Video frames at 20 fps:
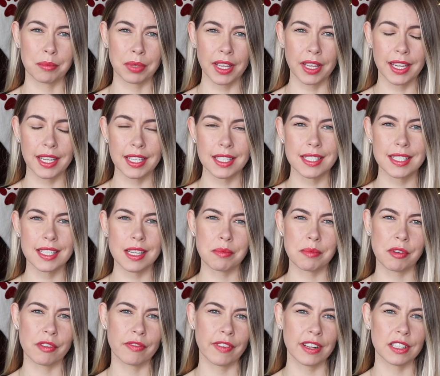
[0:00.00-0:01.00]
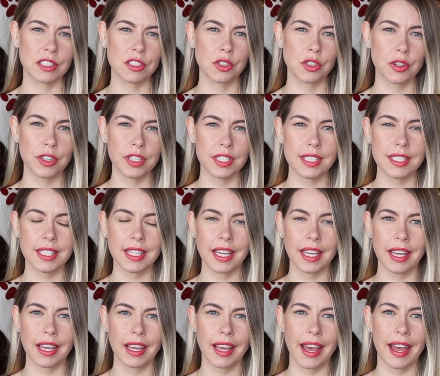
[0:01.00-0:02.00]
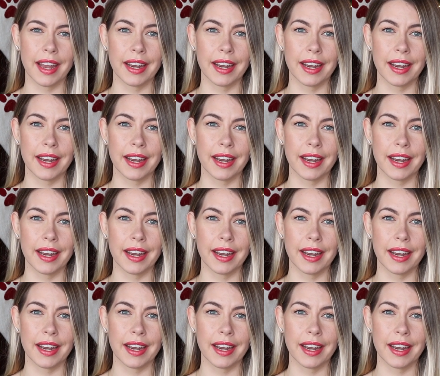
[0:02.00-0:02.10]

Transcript: place, it prevents creasing,